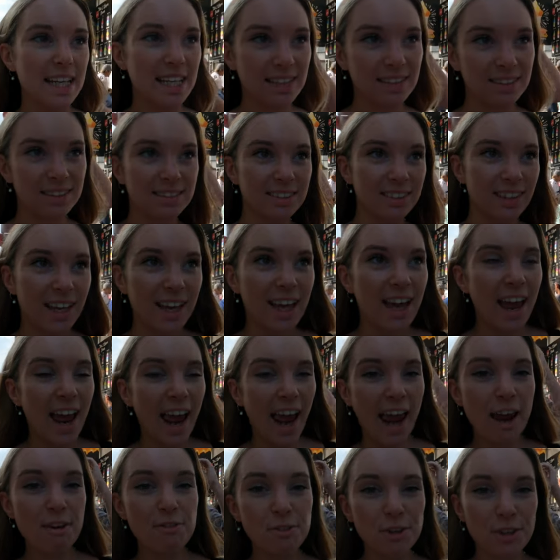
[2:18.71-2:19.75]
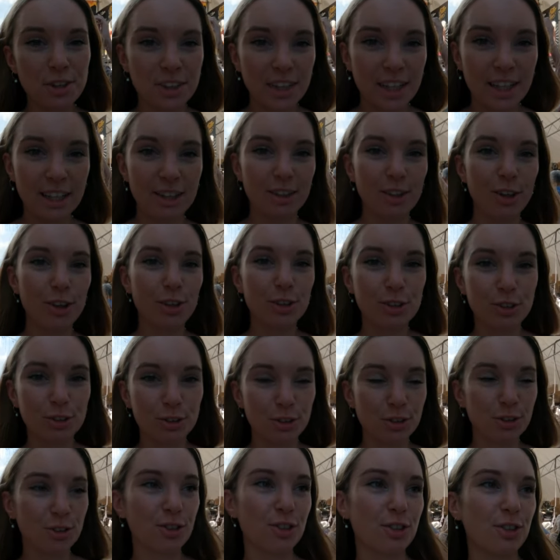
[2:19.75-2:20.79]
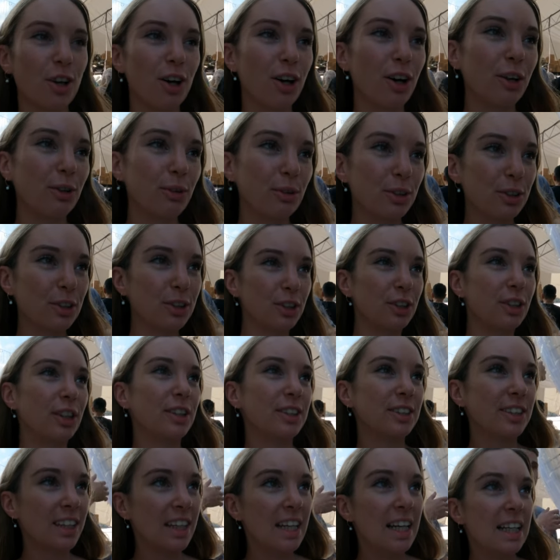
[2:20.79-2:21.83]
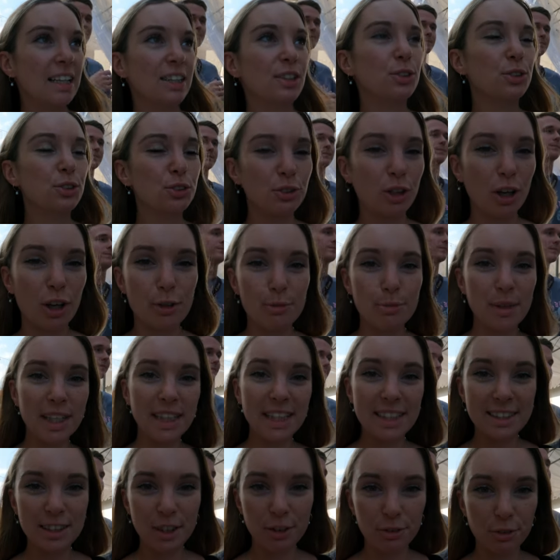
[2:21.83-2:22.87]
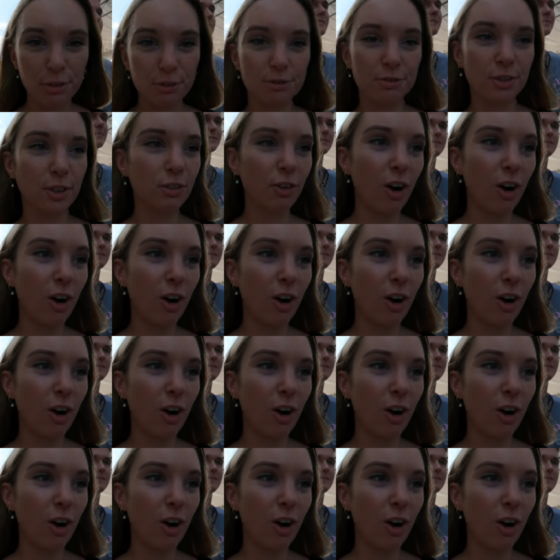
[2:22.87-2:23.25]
eat. Everything looks so good. There's so many different